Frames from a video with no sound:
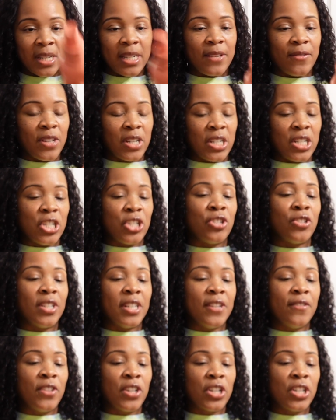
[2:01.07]
the leave-in conditioner.
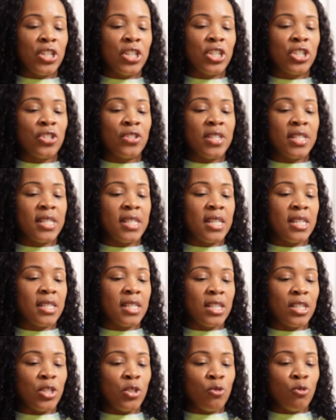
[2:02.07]
The leave-in conditioner
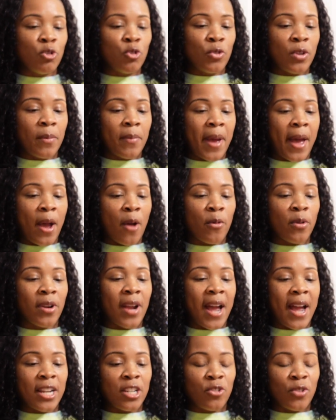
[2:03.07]
says it's nutrient powered,
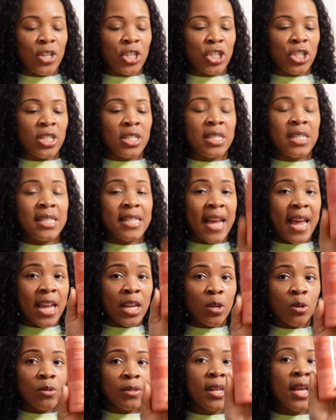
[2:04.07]
hydration,
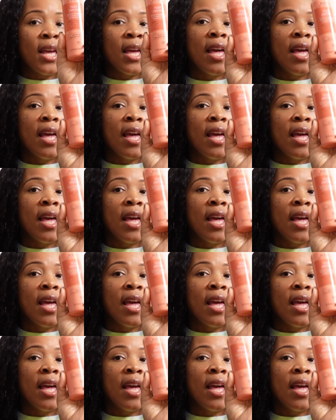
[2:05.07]
detangles,